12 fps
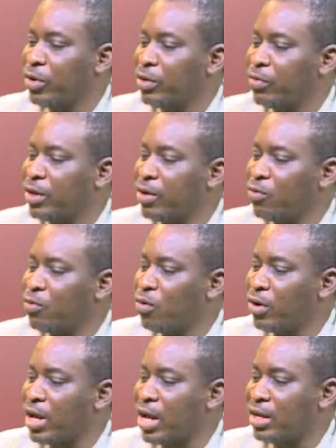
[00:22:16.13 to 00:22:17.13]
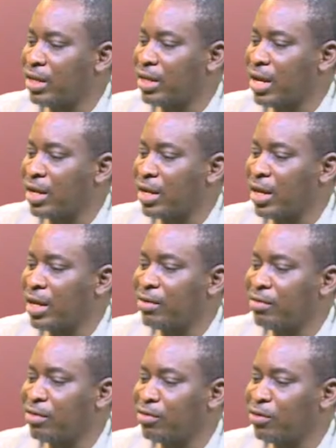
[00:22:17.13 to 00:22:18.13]
We, we don't work hand in hand.
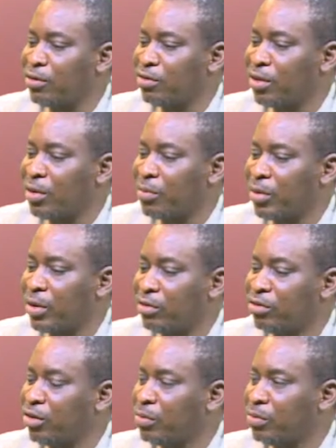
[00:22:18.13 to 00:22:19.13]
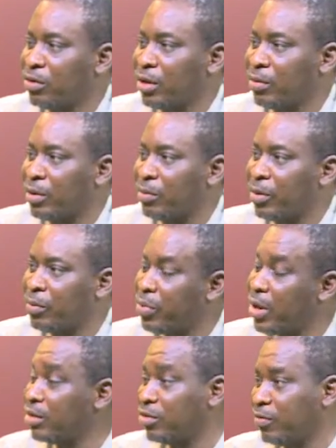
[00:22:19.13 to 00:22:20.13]
NLC is just a a, subs, a, a
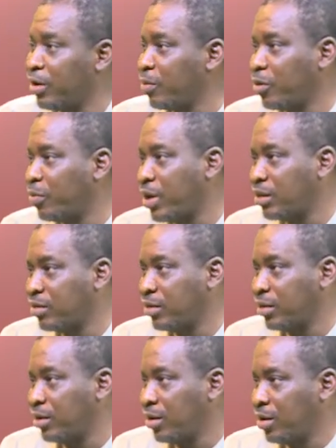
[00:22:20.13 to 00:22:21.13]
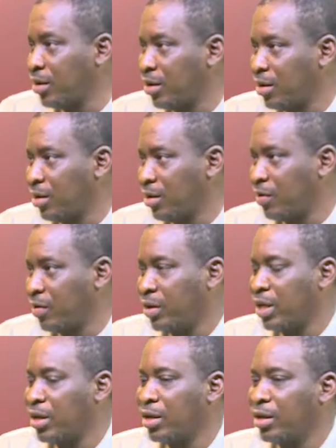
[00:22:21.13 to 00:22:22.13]
part of Labour Party. Okay.
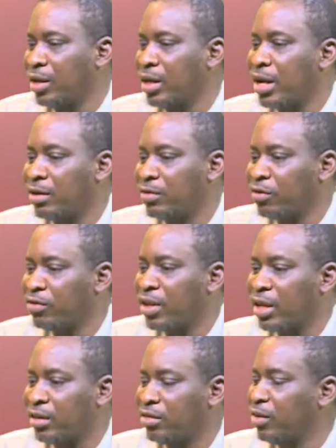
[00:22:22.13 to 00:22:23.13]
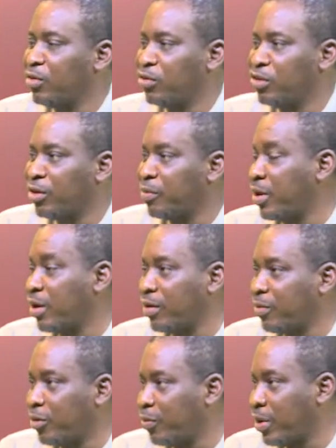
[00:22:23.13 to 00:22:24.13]
Okay. Yeah, just like TUC is a part of
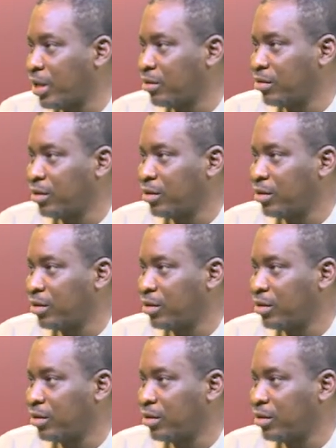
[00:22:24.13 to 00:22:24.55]
Labour Party.